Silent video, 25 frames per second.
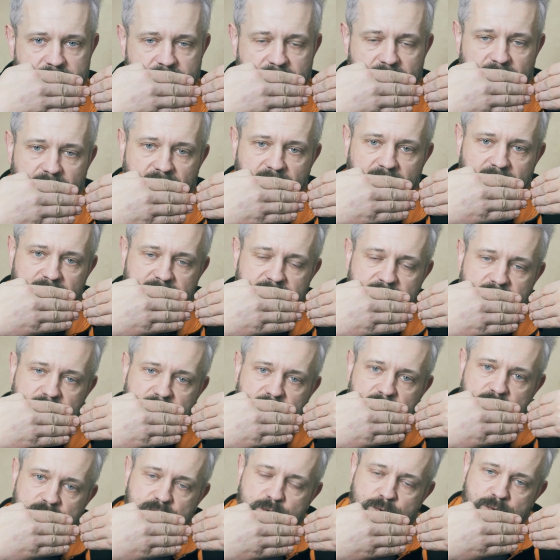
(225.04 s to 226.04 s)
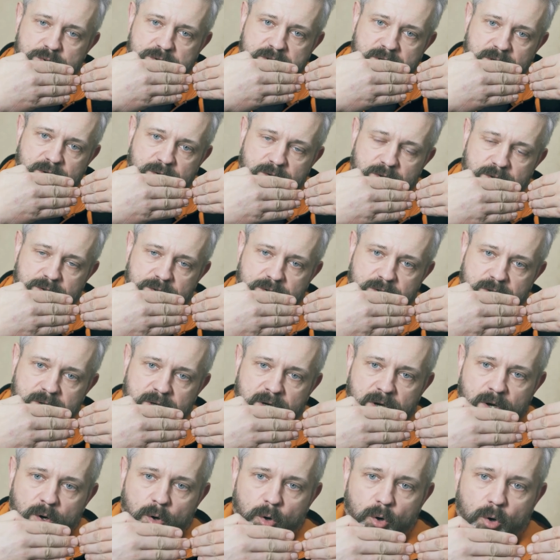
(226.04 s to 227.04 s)
and use the corner.
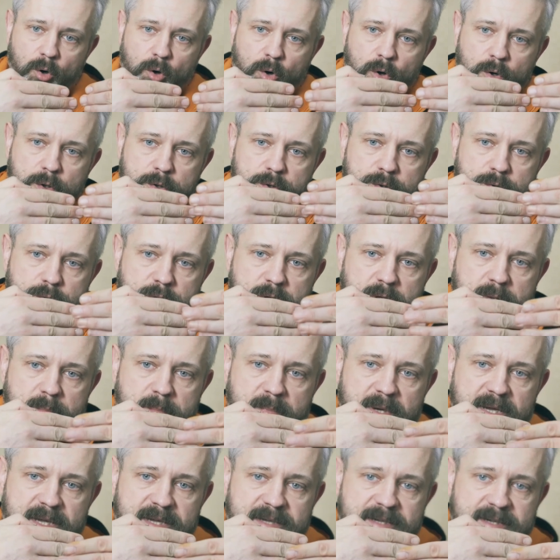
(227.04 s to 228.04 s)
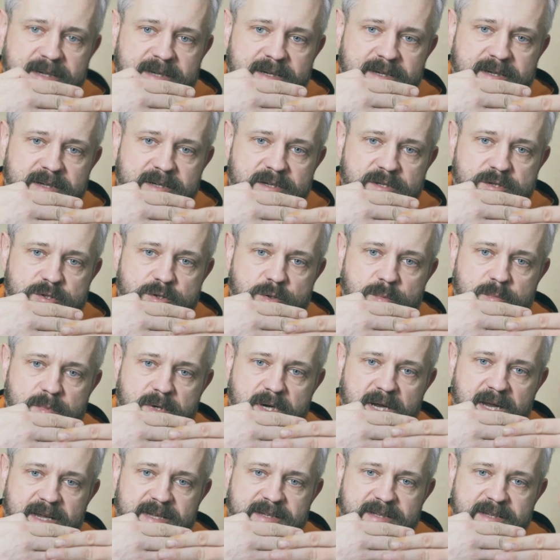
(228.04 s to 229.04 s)
Or you can make some
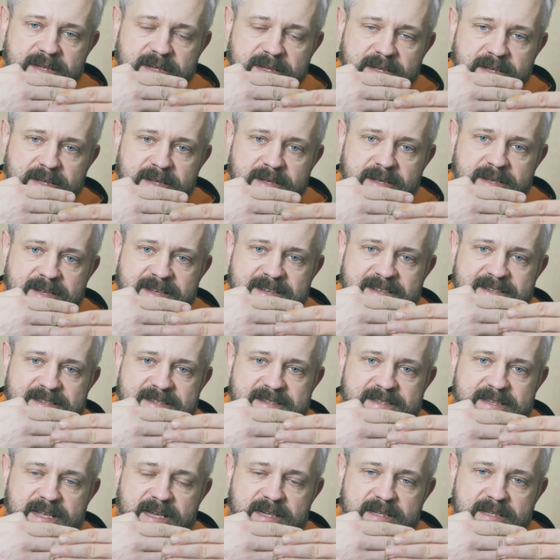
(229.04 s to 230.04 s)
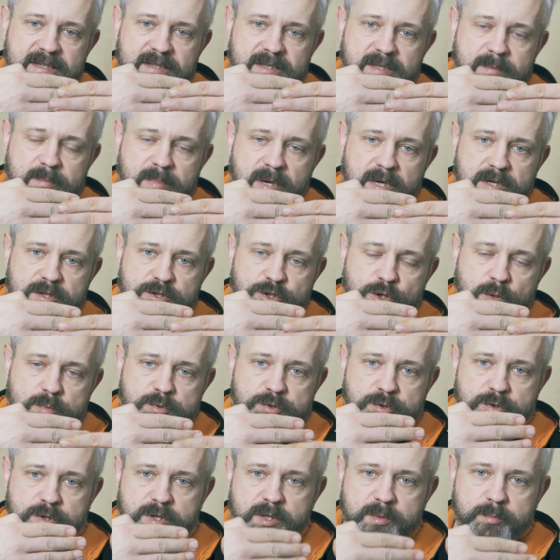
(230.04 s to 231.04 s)
kind of stacking the backdrop.
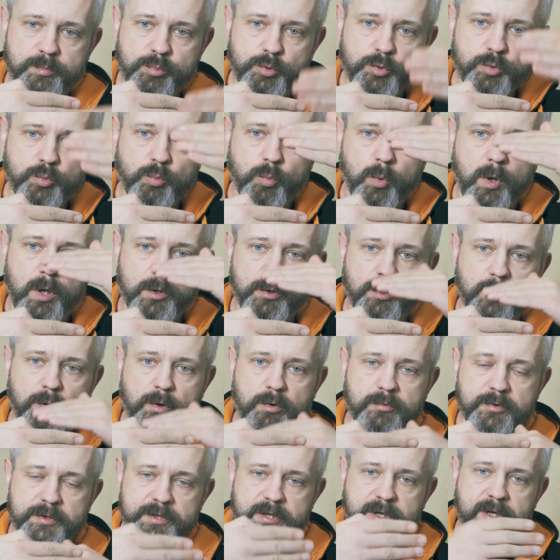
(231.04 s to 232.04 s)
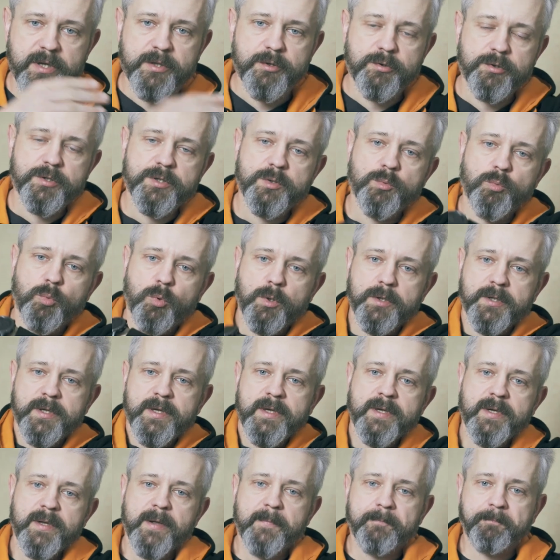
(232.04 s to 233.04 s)
So you can put one over the another one.
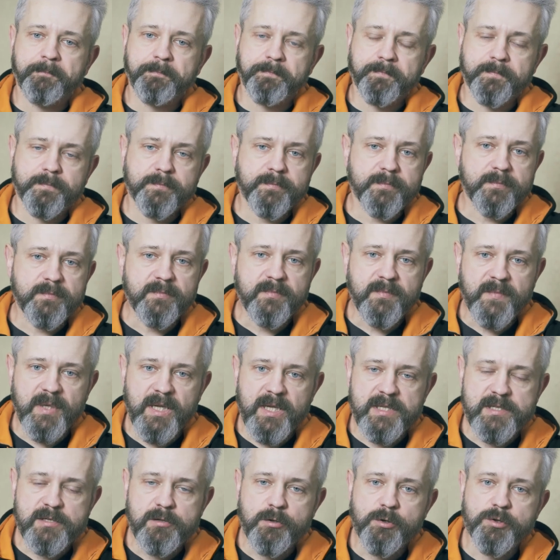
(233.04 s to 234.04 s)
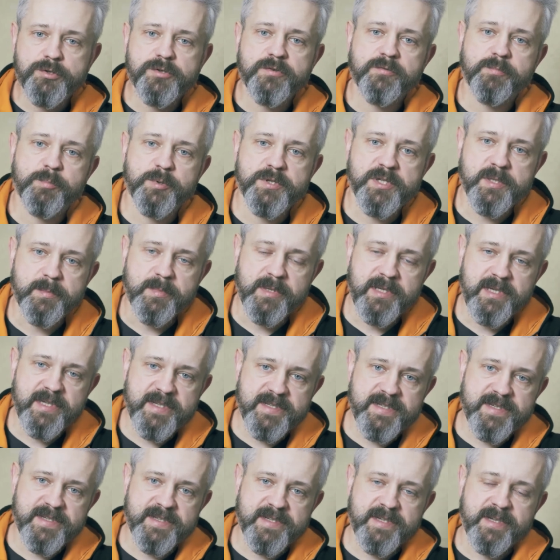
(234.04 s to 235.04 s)
There's lots of
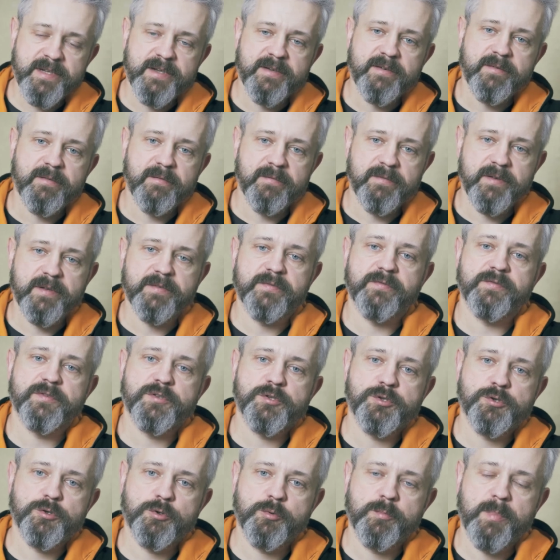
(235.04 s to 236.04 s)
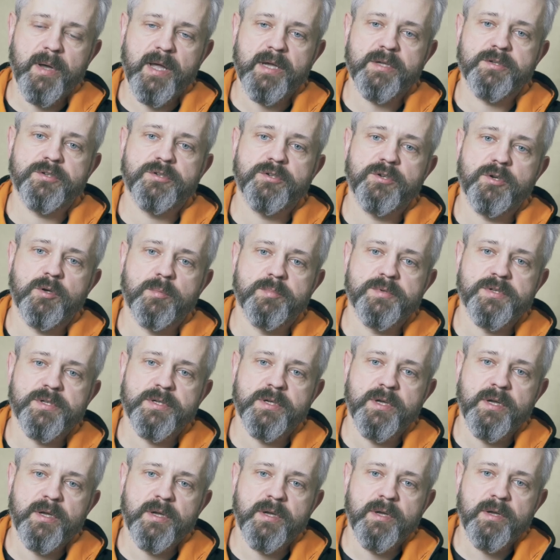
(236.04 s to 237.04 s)
possibilities with two backdrops.
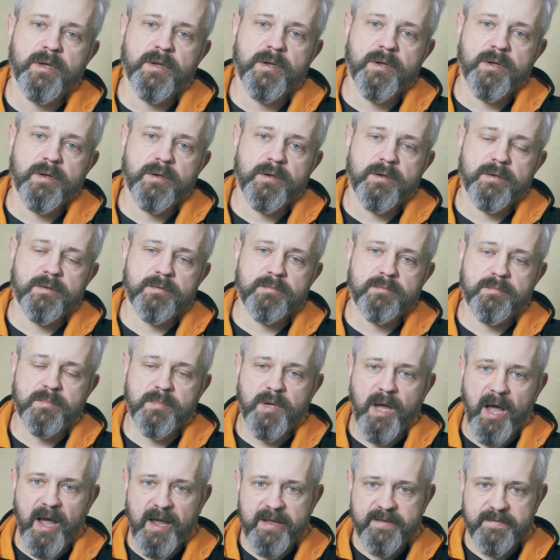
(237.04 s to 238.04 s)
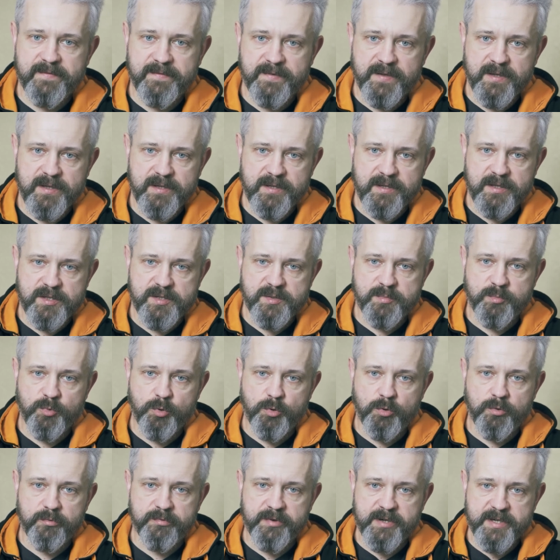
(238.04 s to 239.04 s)
I think it's
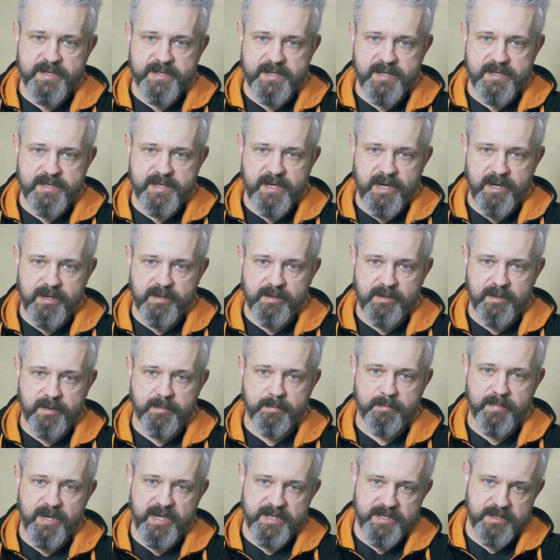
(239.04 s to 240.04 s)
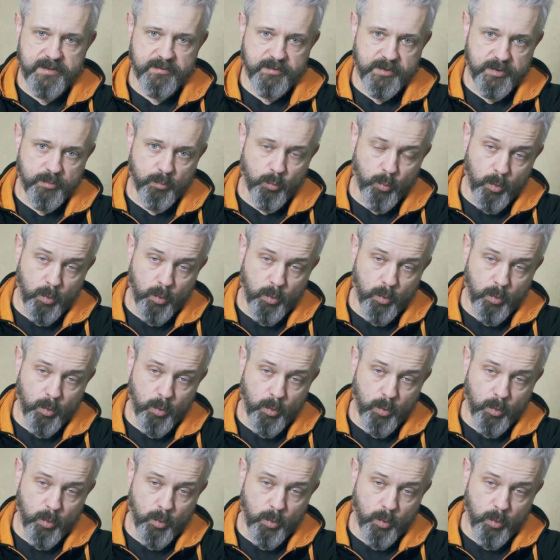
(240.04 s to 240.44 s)
more versatile and better than